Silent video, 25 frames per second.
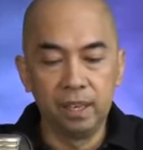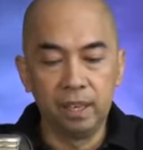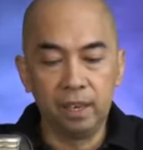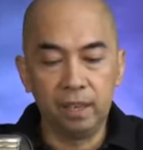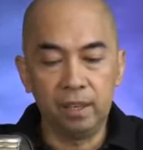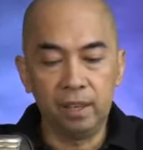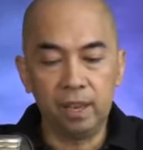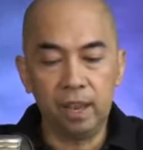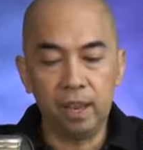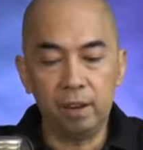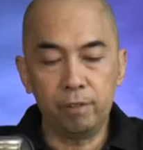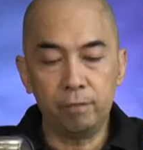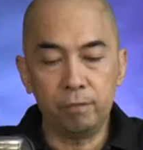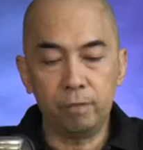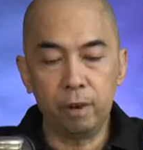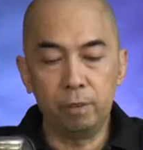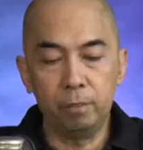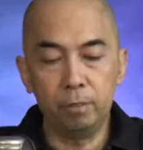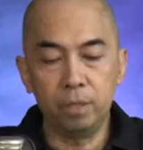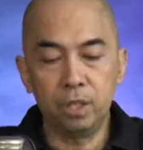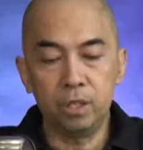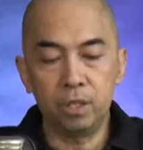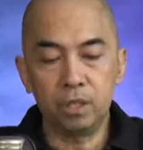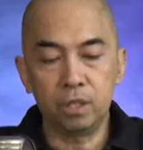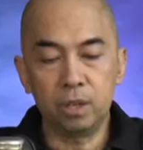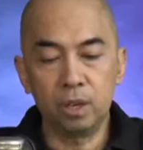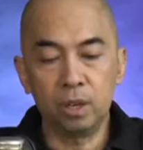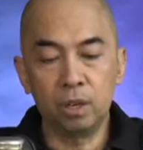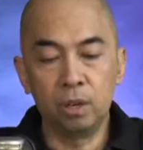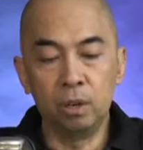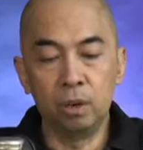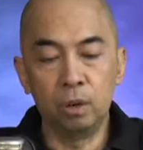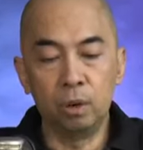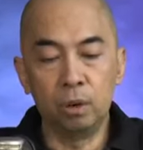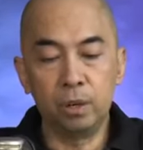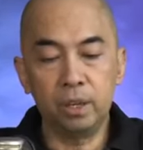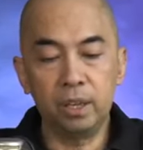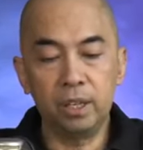And then from Sister
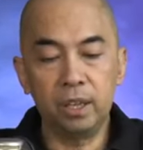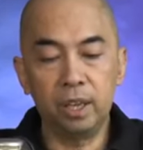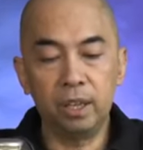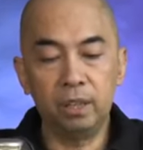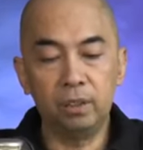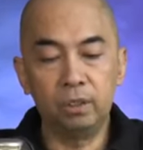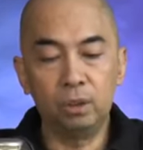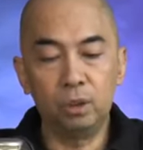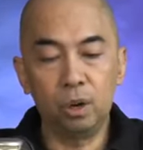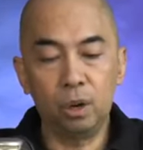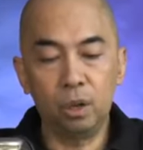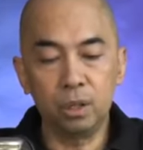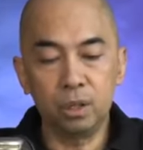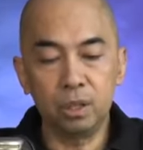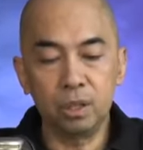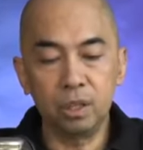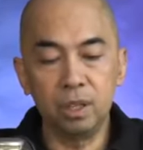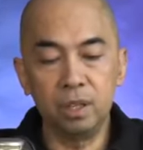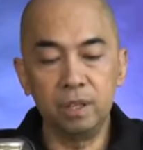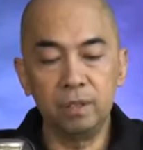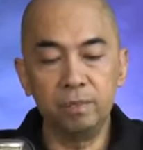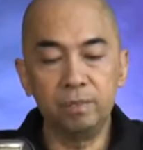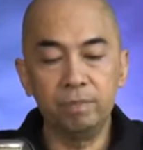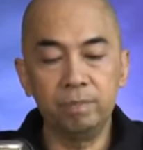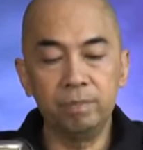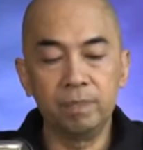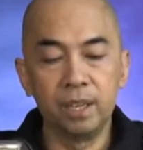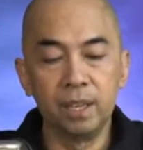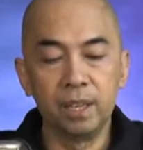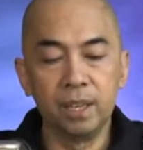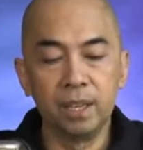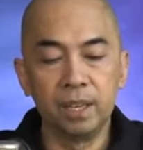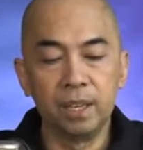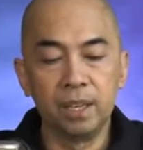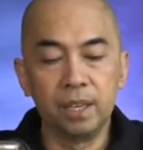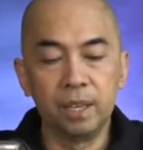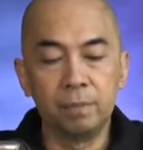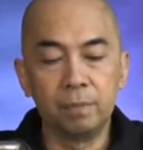Gloria Dawson,
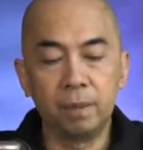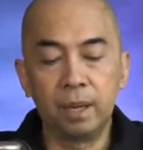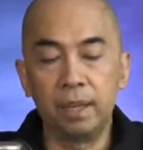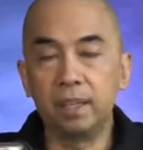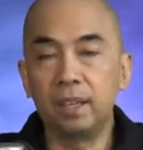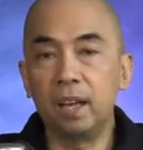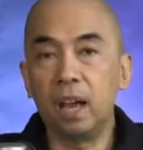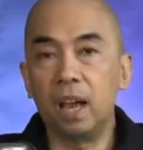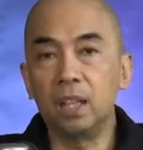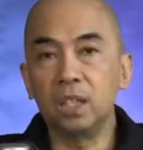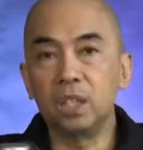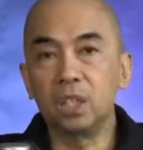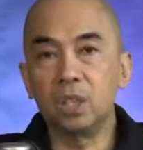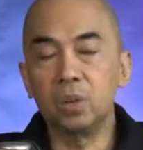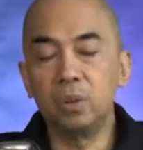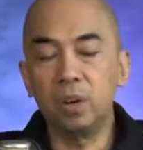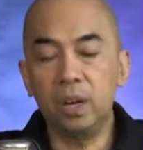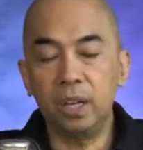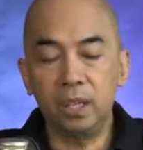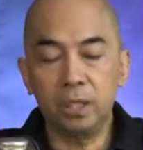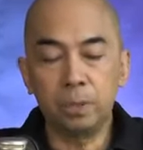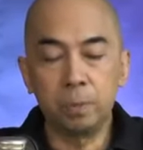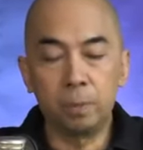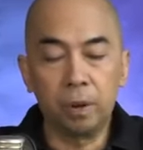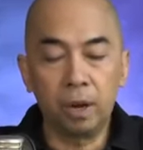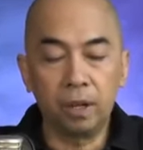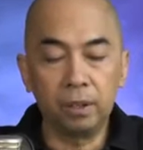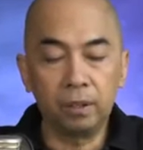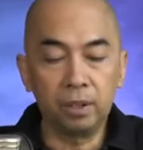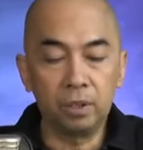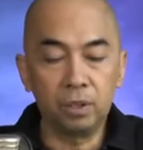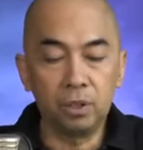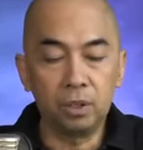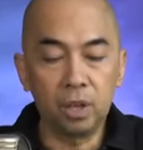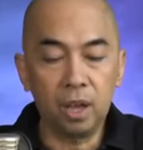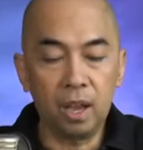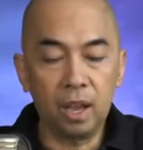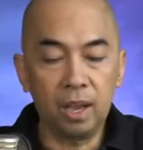by God's grace, Brother
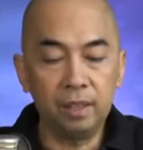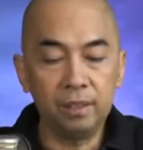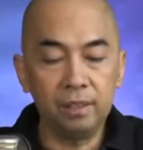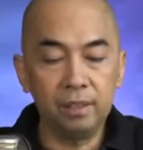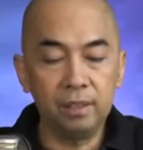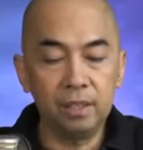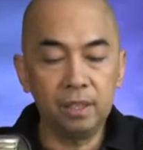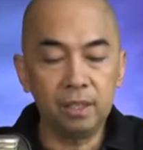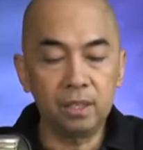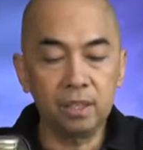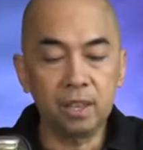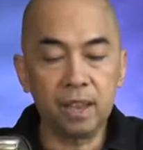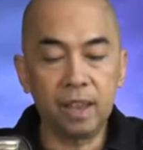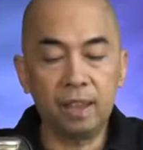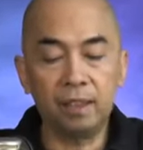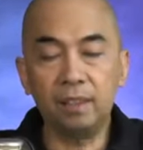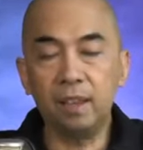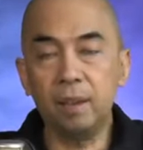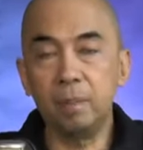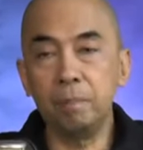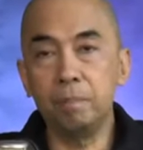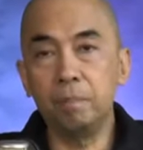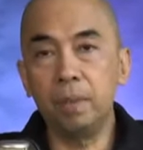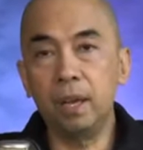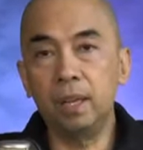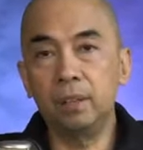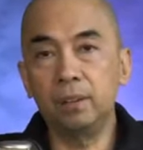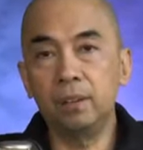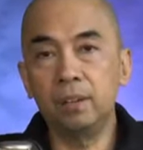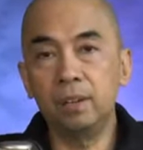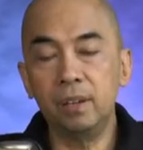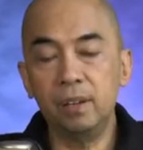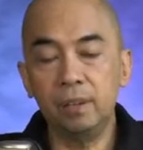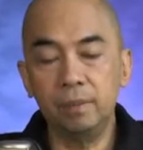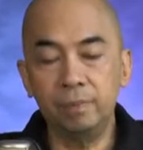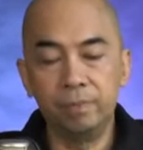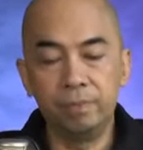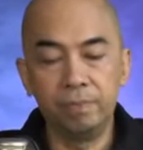John is getting
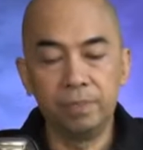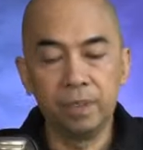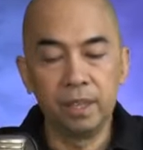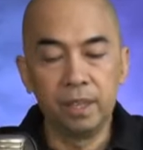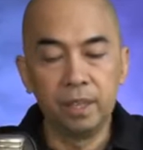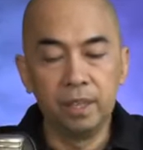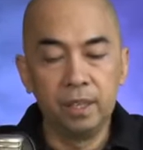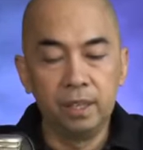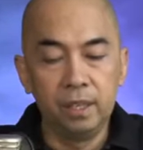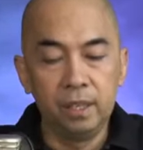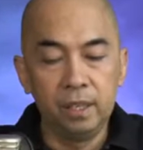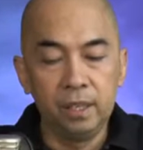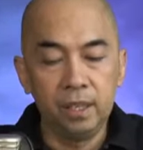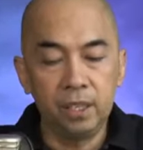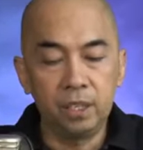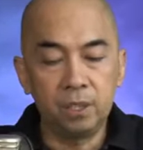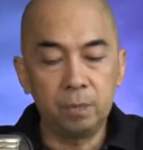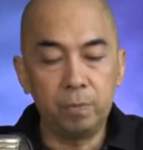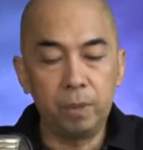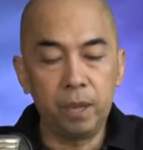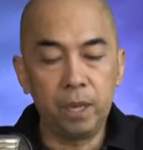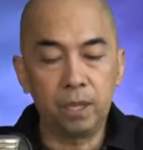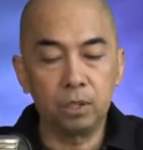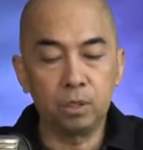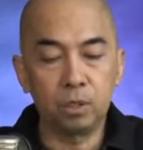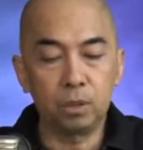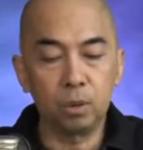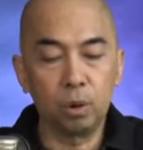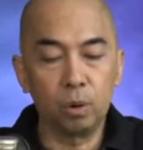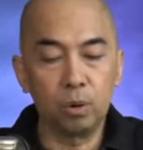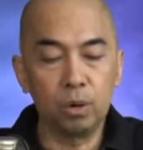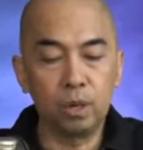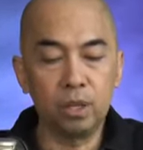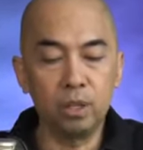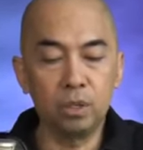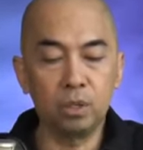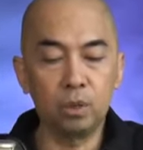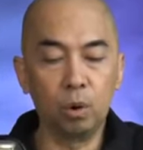better. His bed
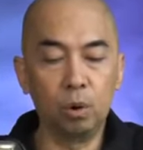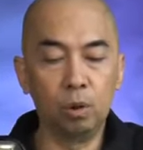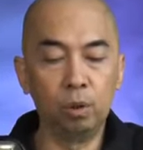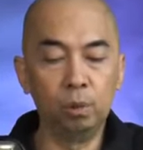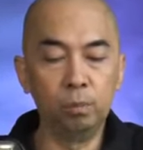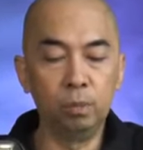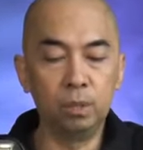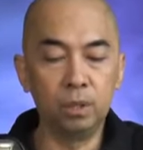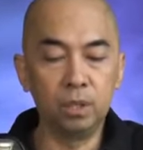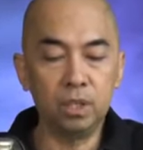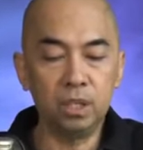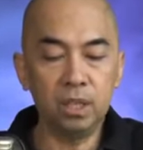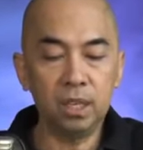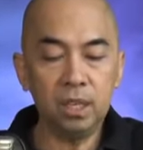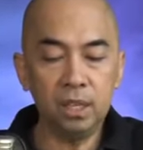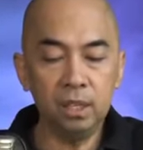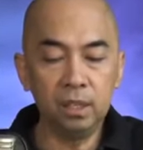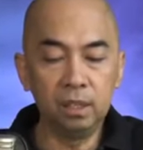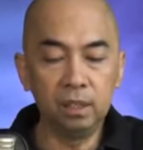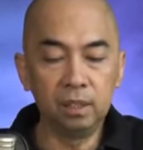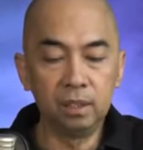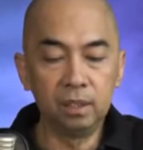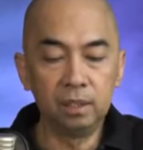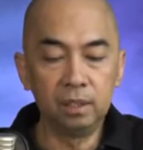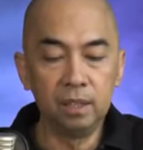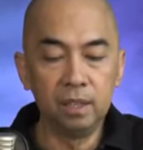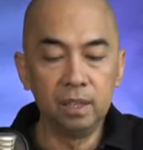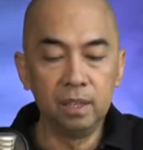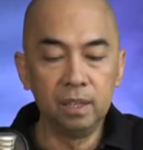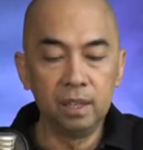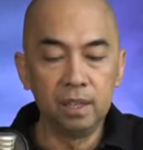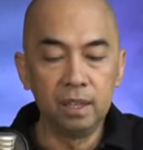sore is almost healed.